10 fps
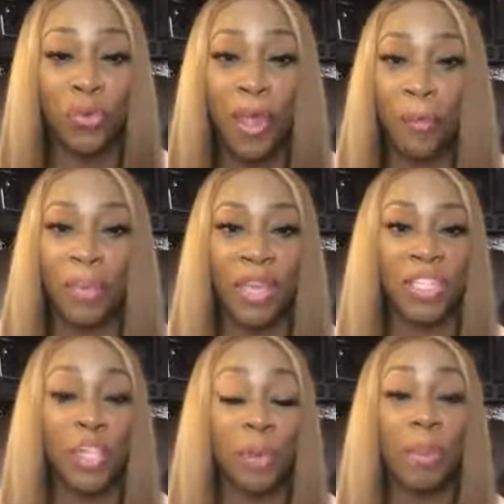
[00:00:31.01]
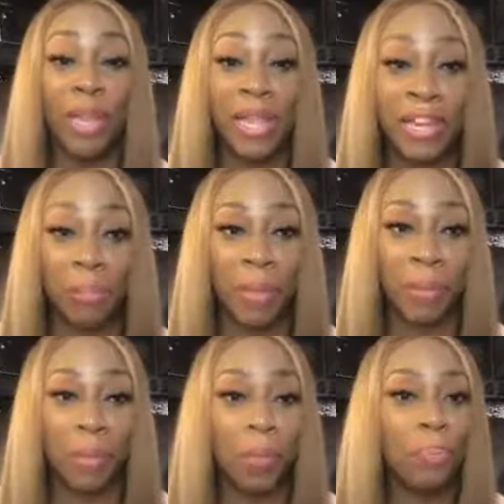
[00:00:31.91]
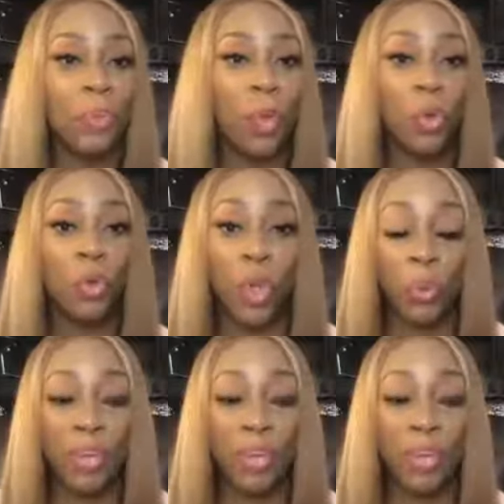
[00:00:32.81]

because there are plenty of people who don't